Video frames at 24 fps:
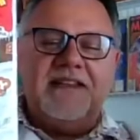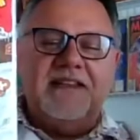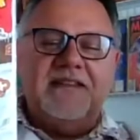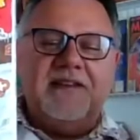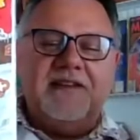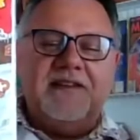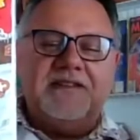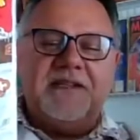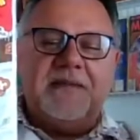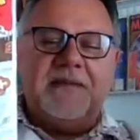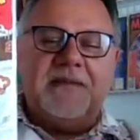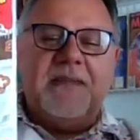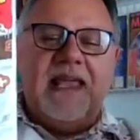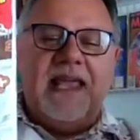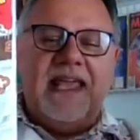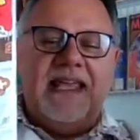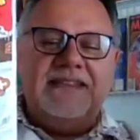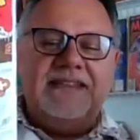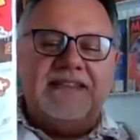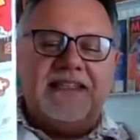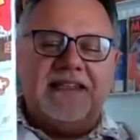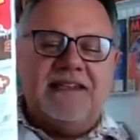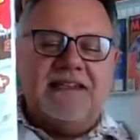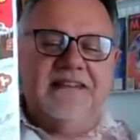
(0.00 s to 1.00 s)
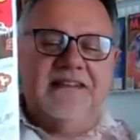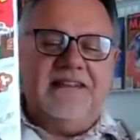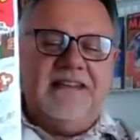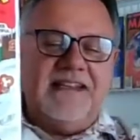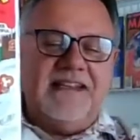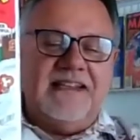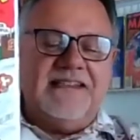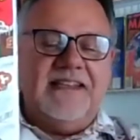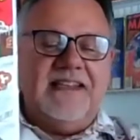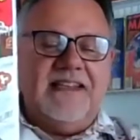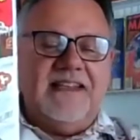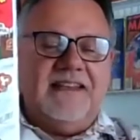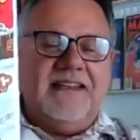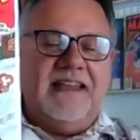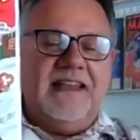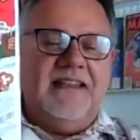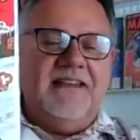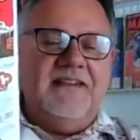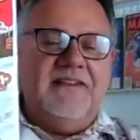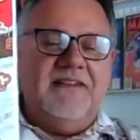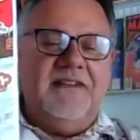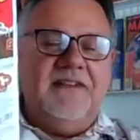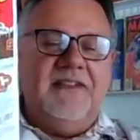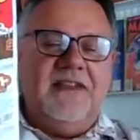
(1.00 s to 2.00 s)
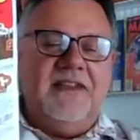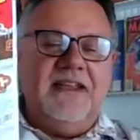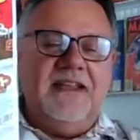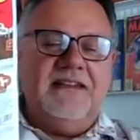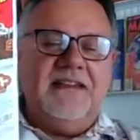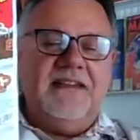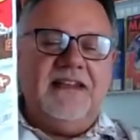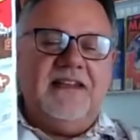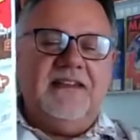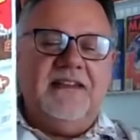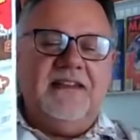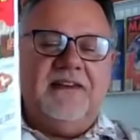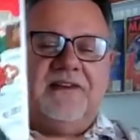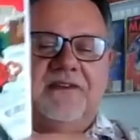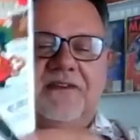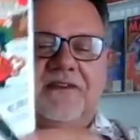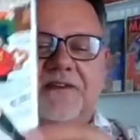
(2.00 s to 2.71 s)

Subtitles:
thing looks amazing. That's it. That little thing down there